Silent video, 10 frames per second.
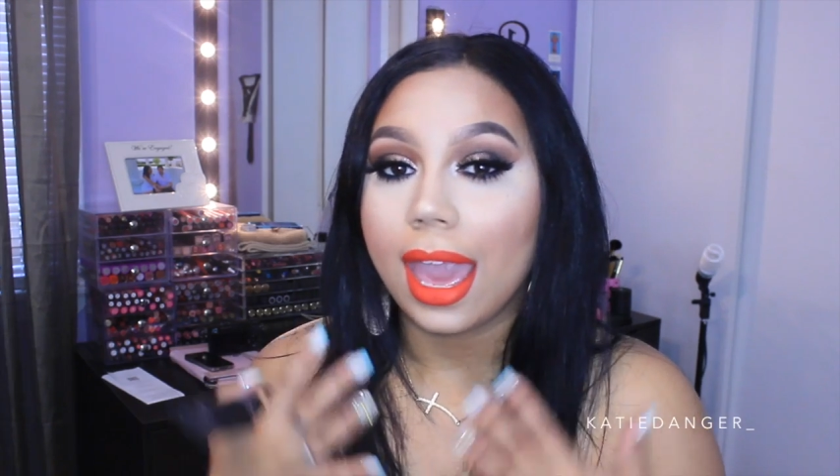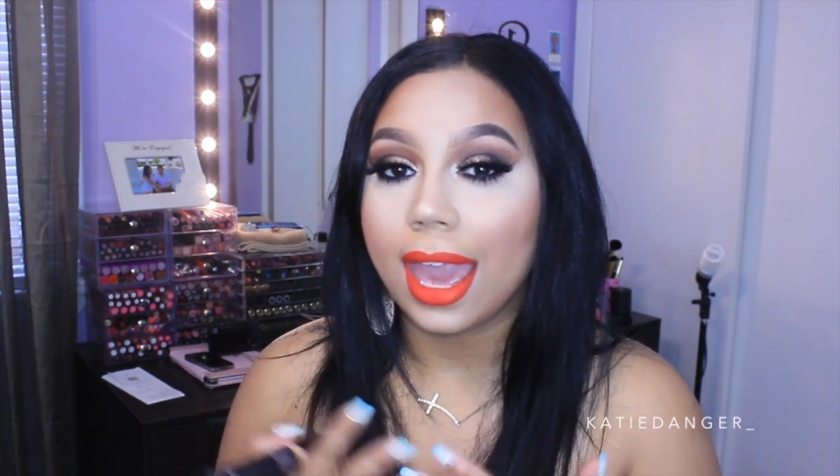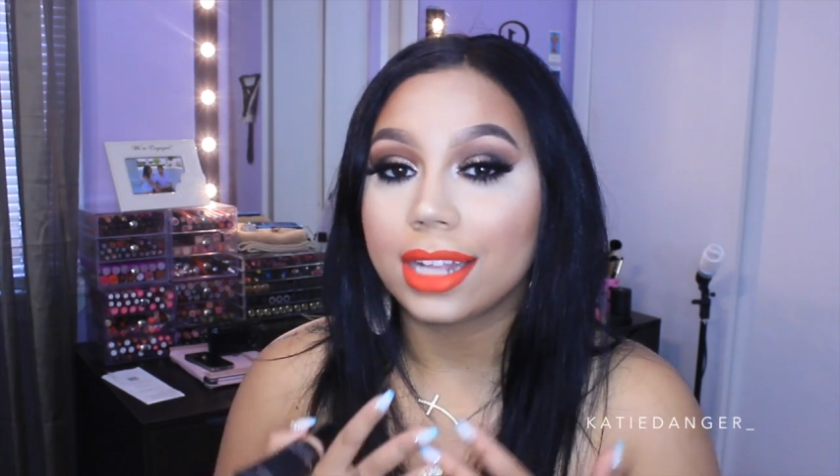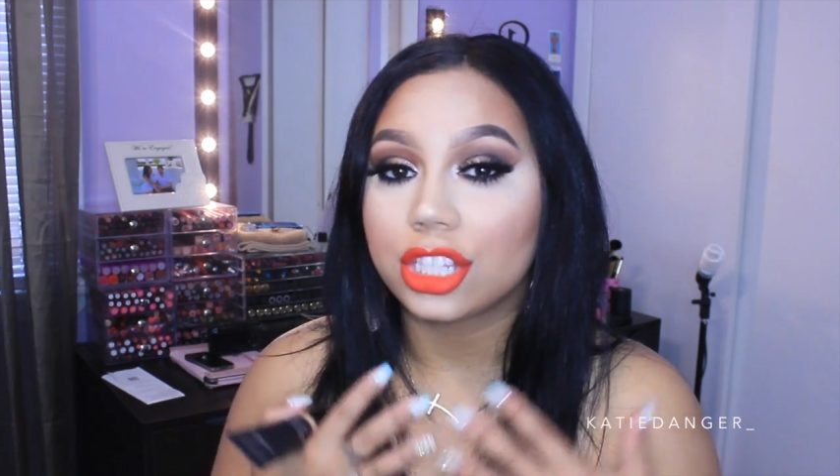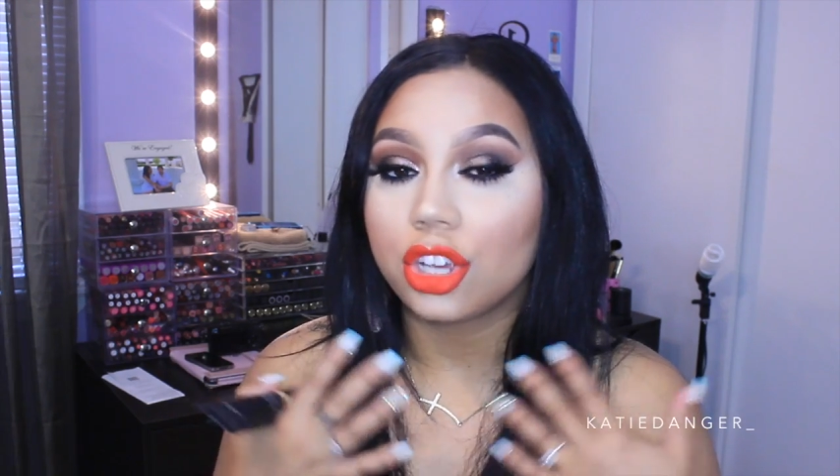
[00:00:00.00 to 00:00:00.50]

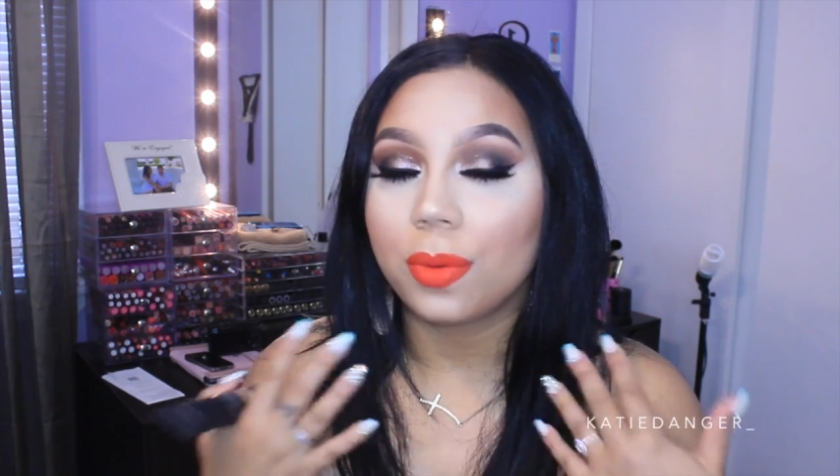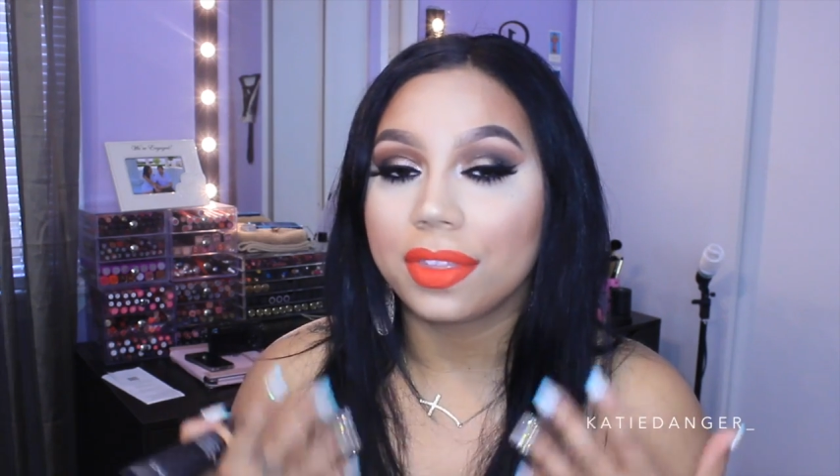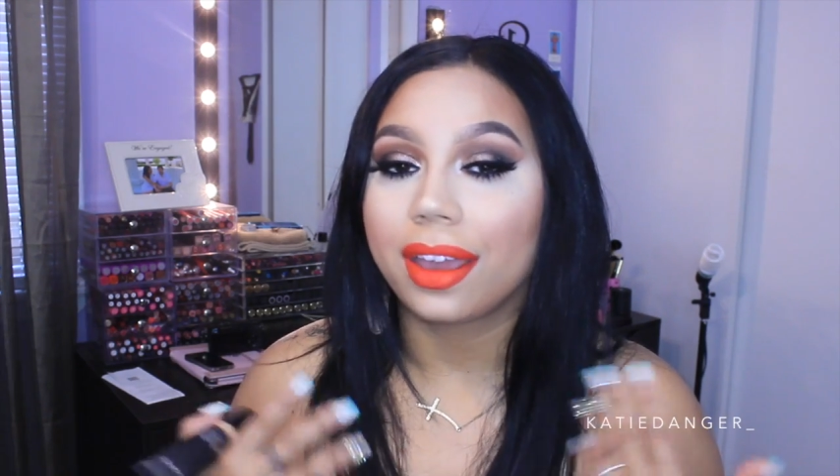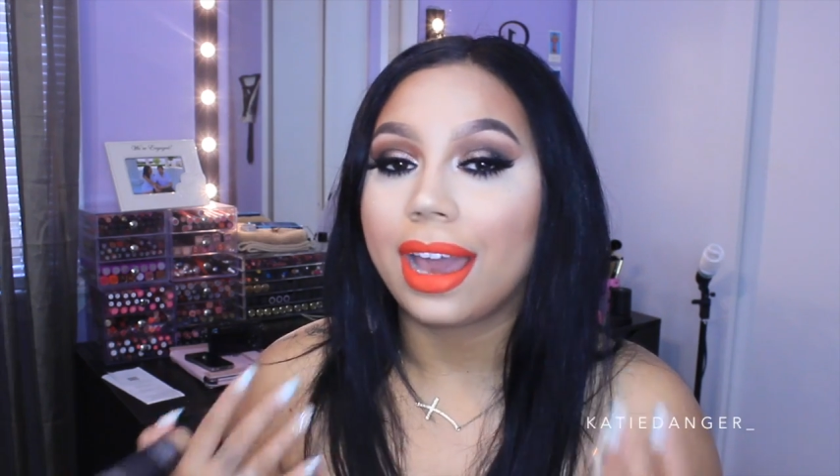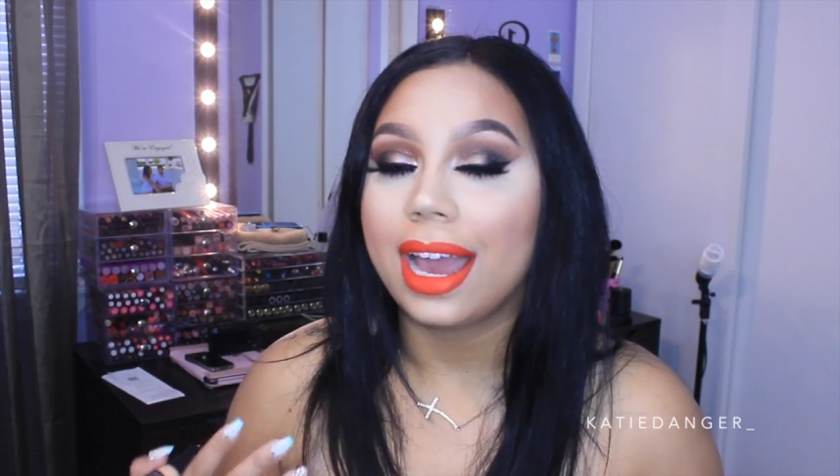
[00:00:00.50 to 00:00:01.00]
And so when
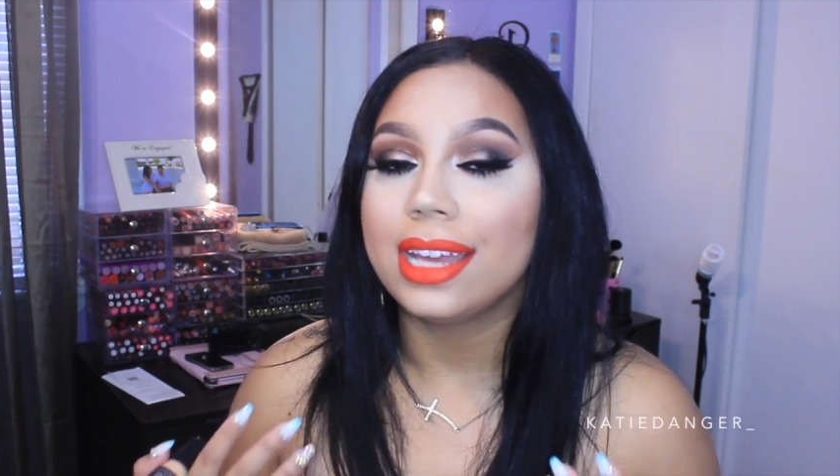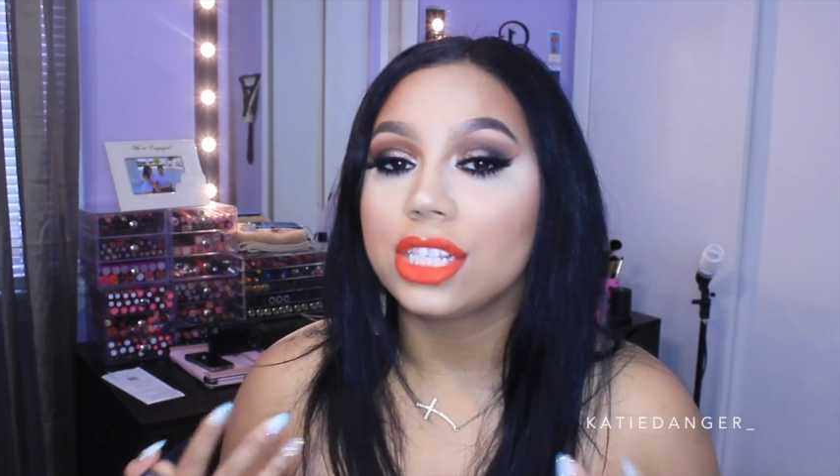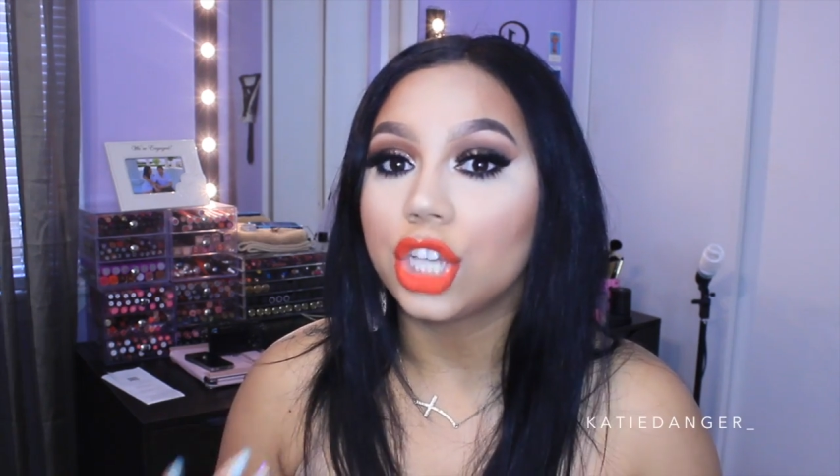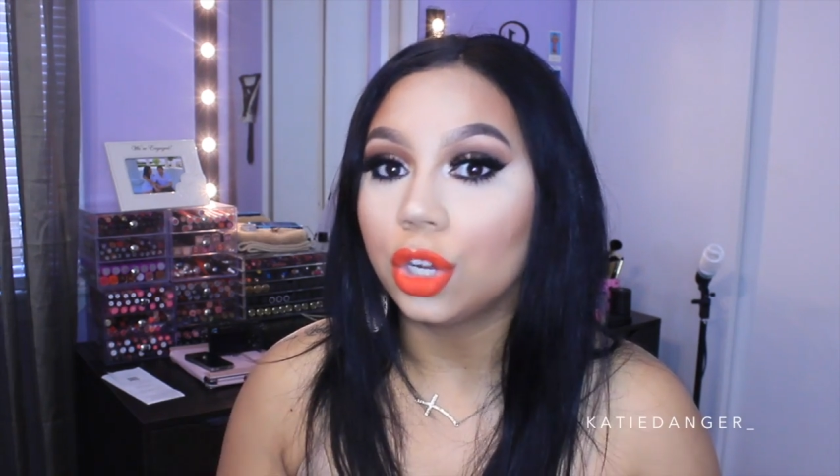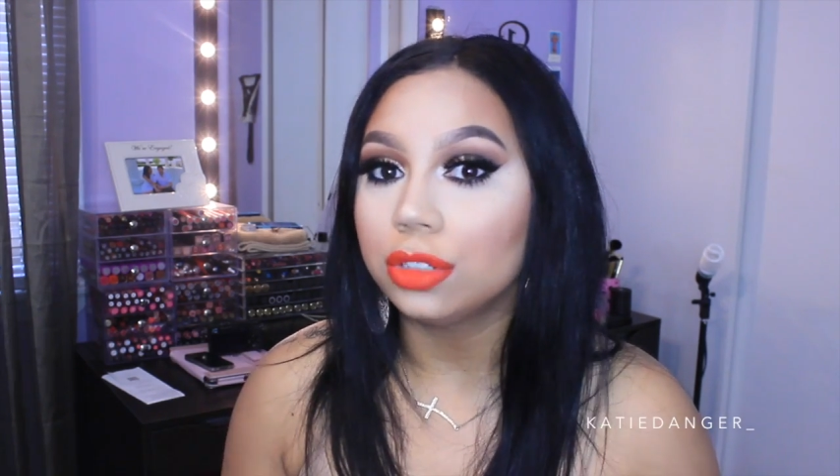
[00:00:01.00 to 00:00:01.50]
the guy
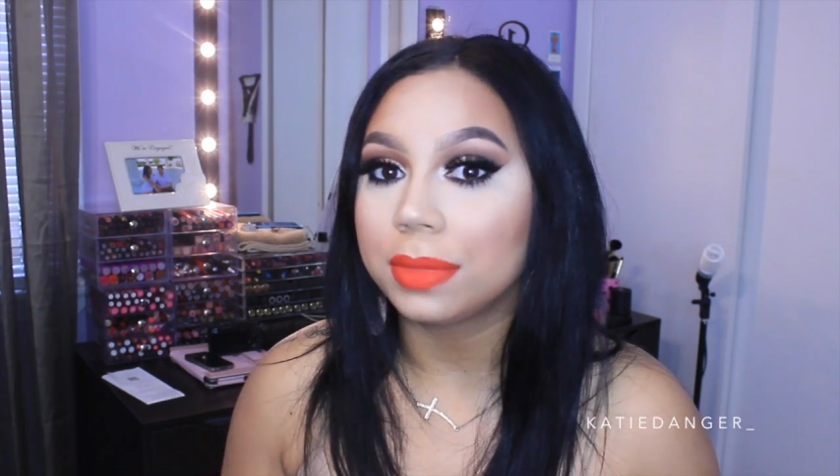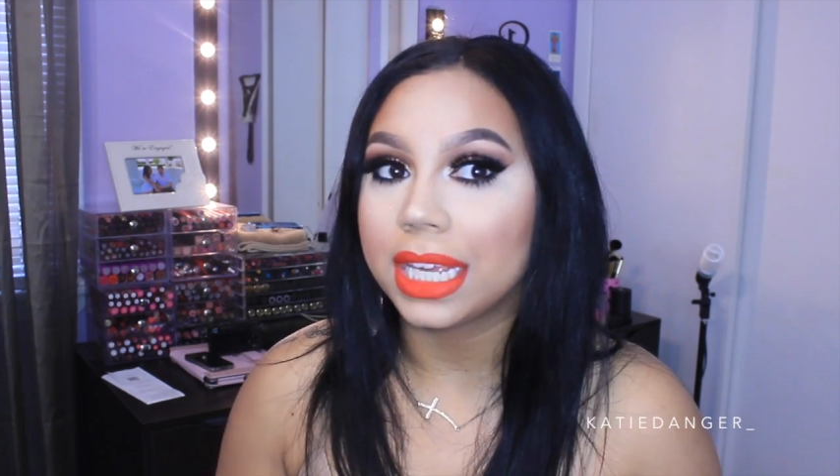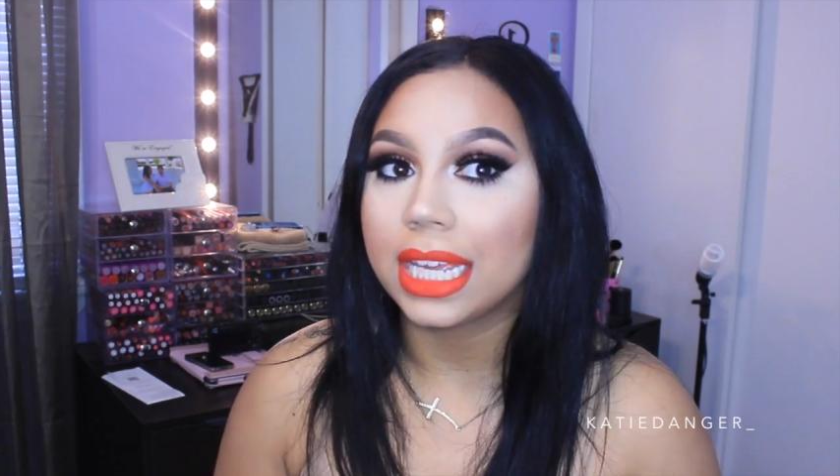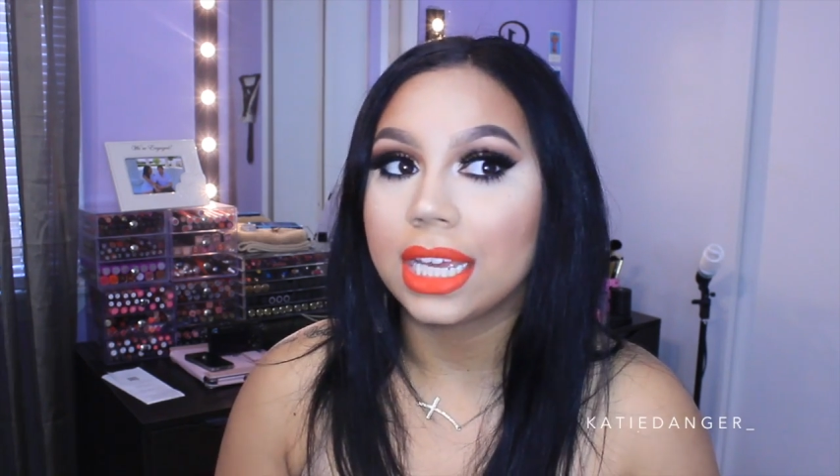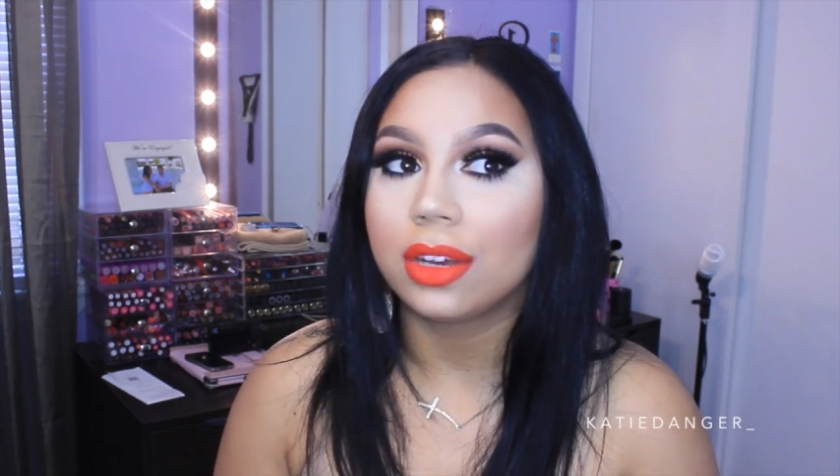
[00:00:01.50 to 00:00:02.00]
told
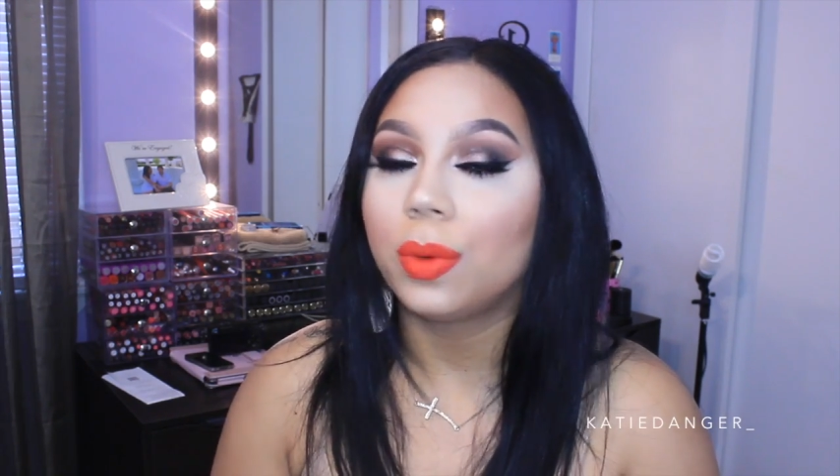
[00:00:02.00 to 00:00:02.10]
me,